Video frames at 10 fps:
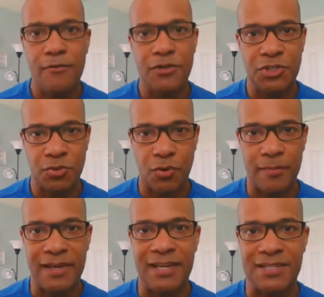for sure,
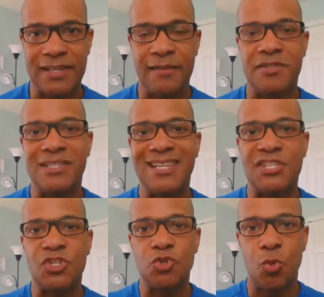because it gives a
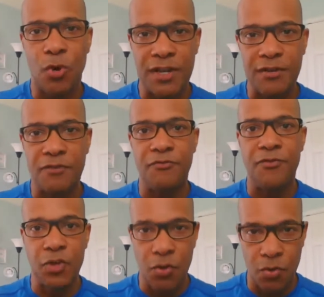distorted
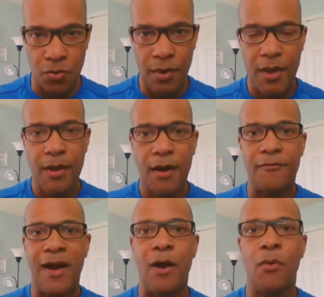view
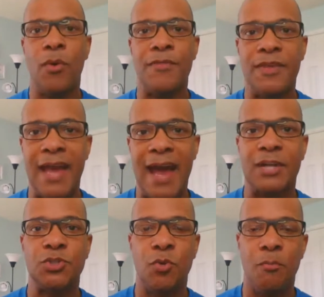of what the
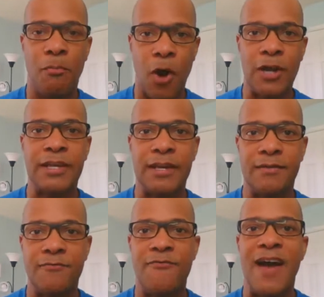actual
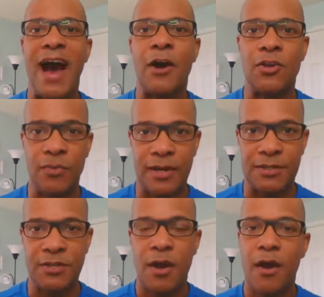market value
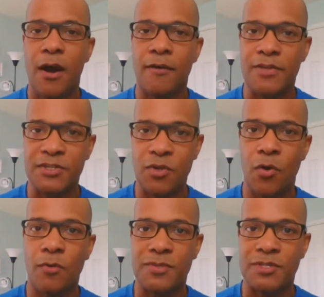is of these homes.